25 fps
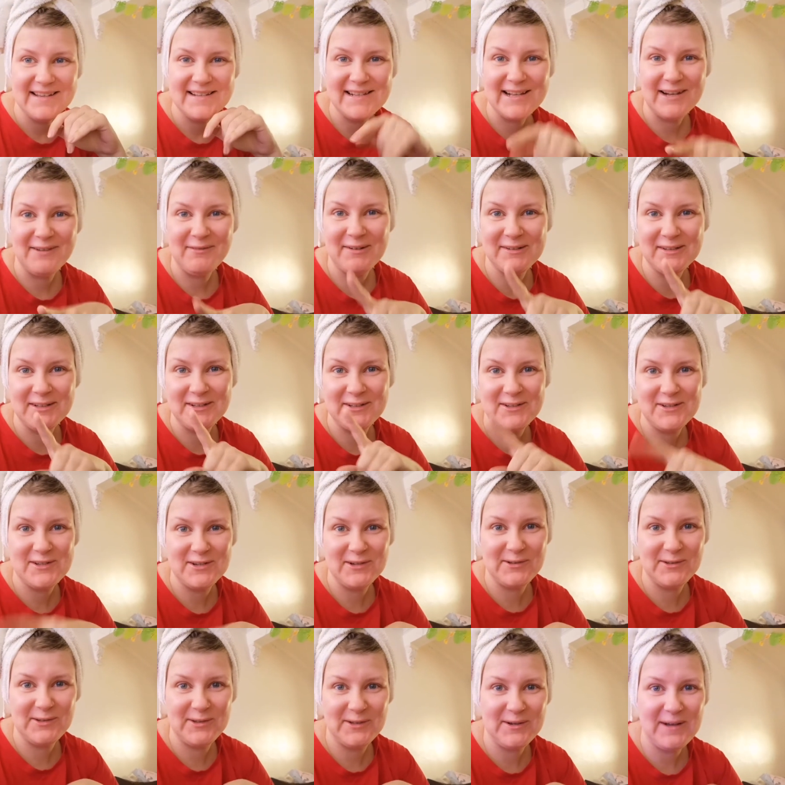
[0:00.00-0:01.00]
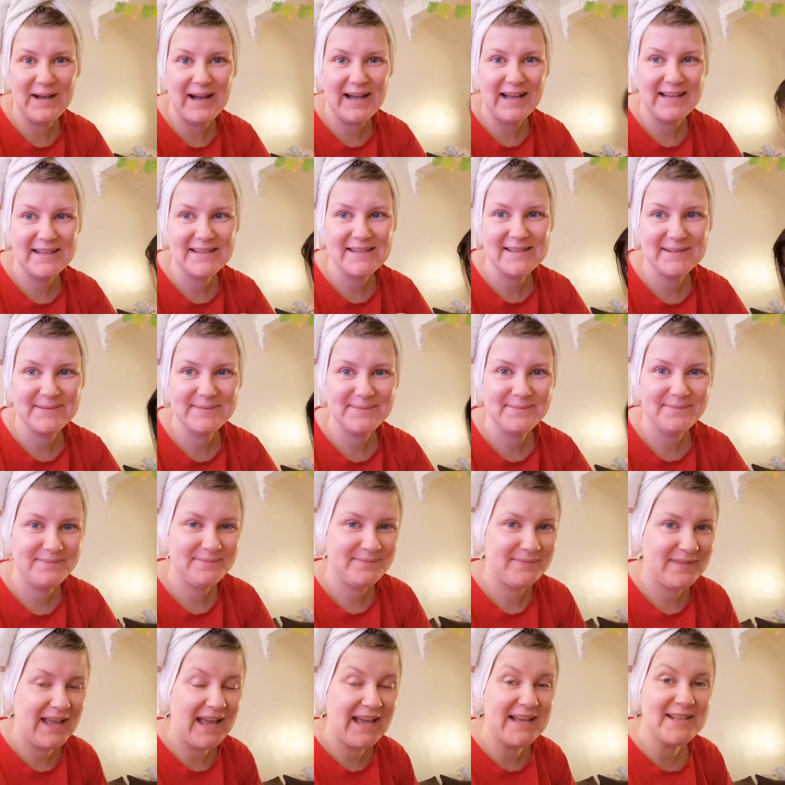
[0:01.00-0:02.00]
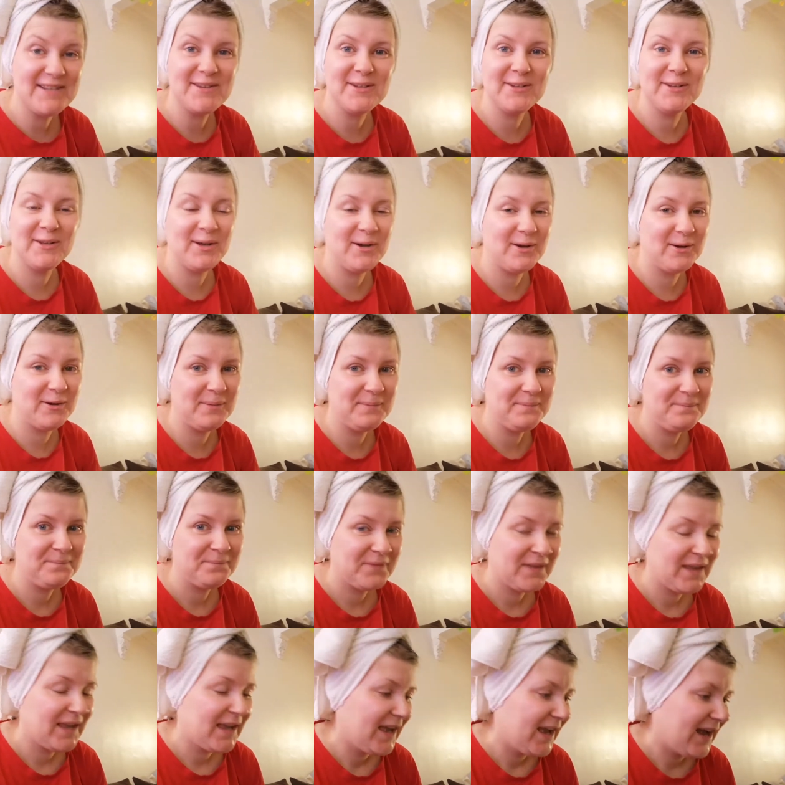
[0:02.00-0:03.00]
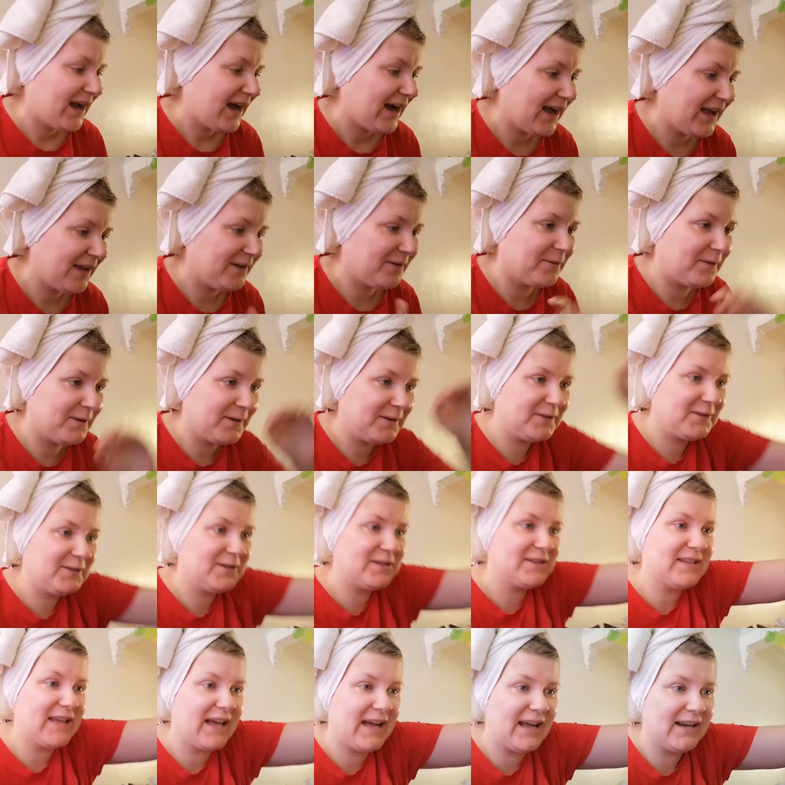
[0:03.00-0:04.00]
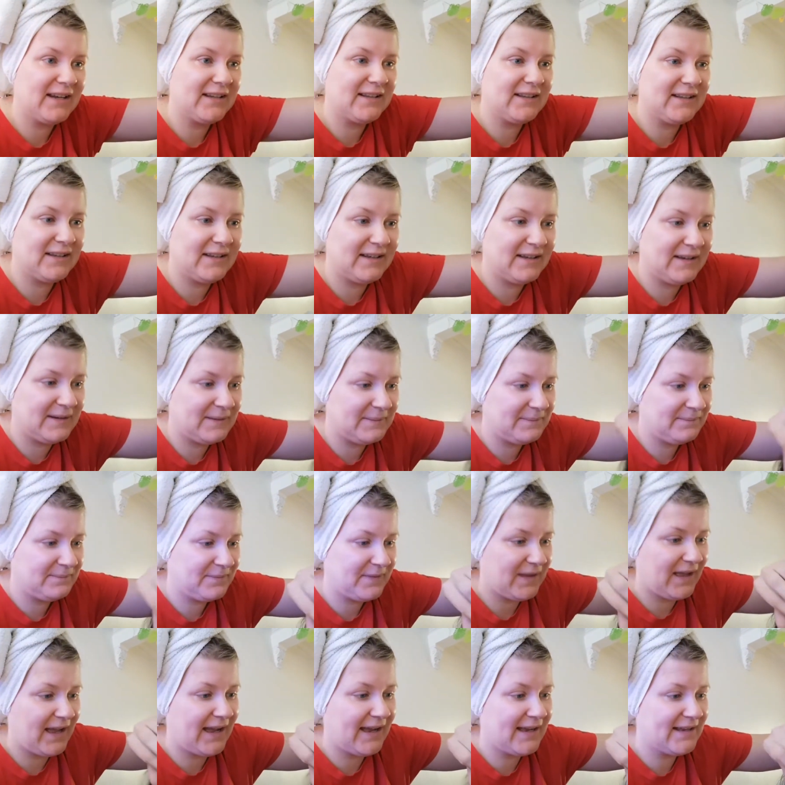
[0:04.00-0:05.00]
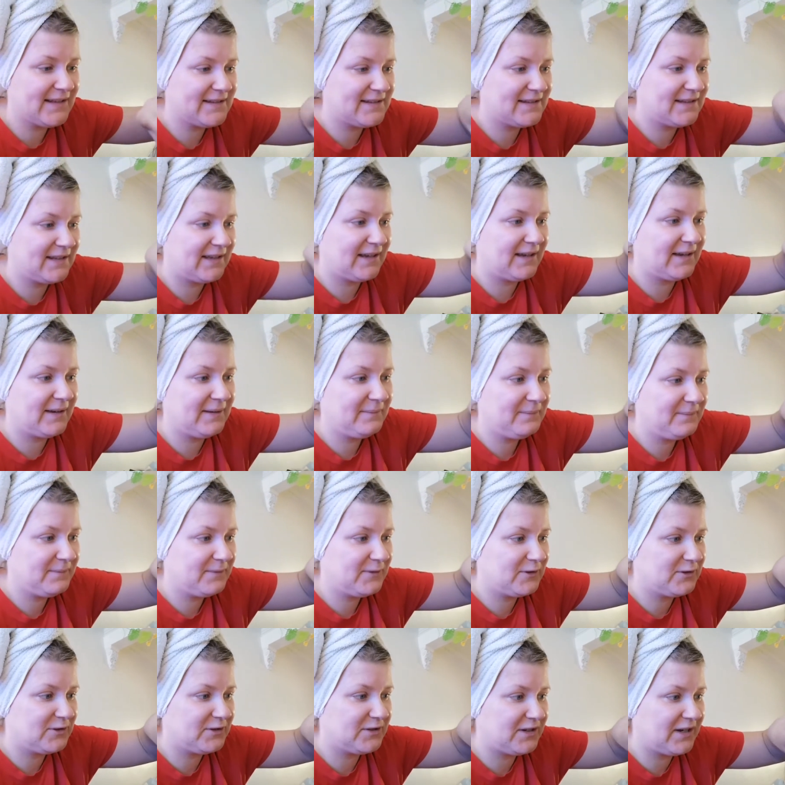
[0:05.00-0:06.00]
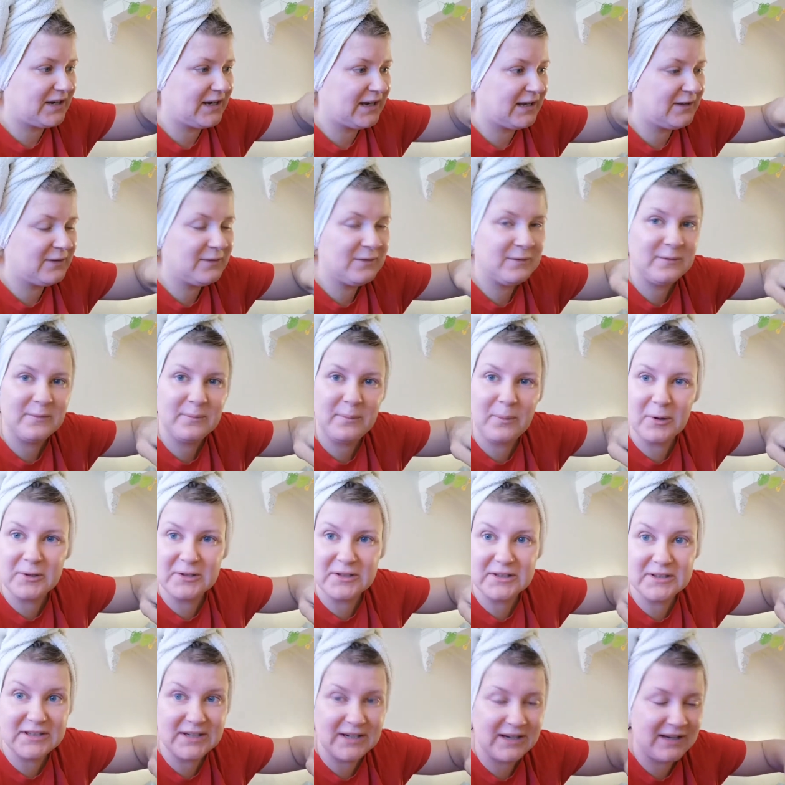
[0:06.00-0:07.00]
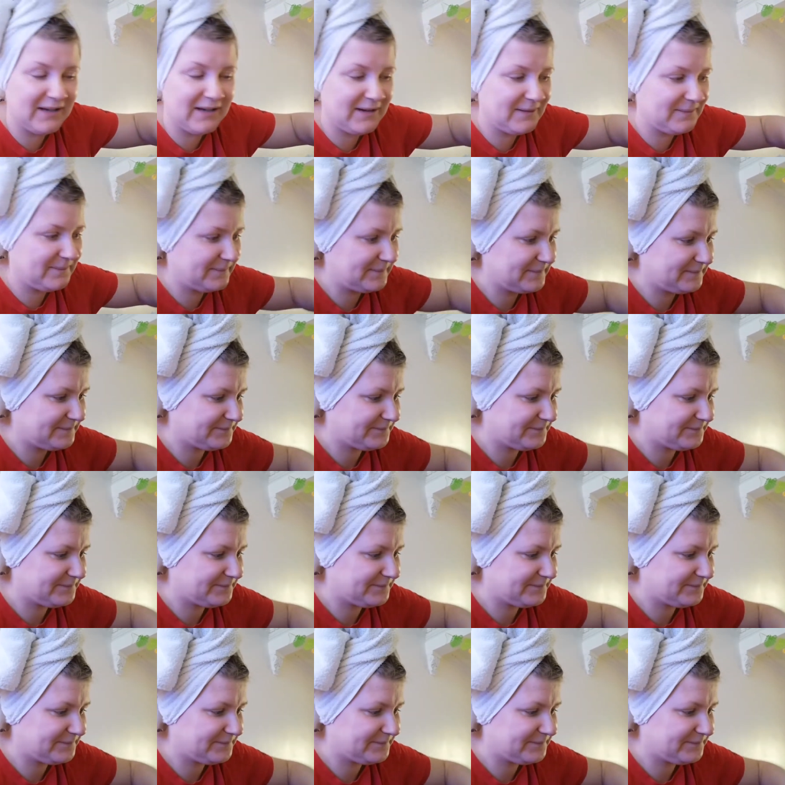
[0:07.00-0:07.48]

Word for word: so I wanted to show it to you guys. As you know, I want to start um, as a train, potty train.